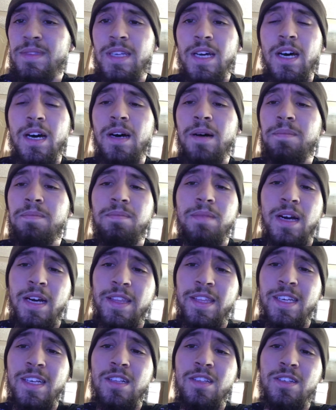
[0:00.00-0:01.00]
I
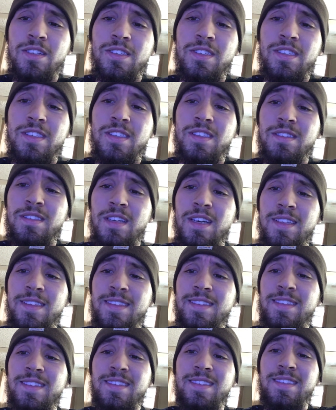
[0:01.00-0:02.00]
think it looks,
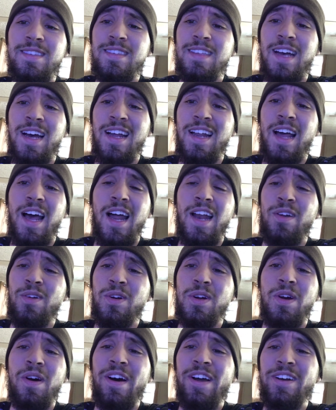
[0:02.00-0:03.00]
I don't
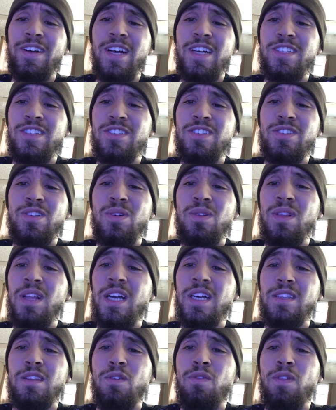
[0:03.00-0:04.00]
know, I just don't
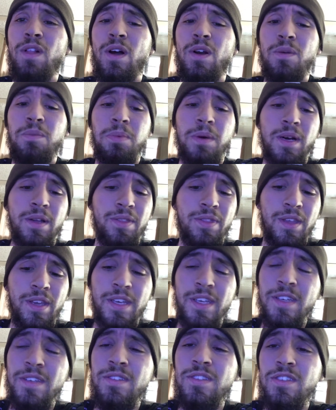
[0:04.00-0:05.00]
like the flower pot
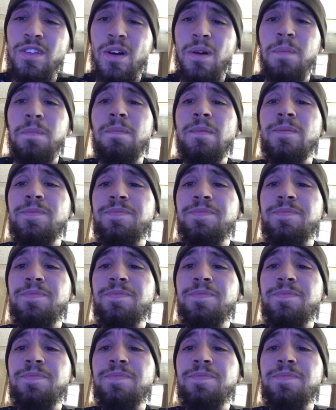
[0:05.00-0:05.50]
thingy. So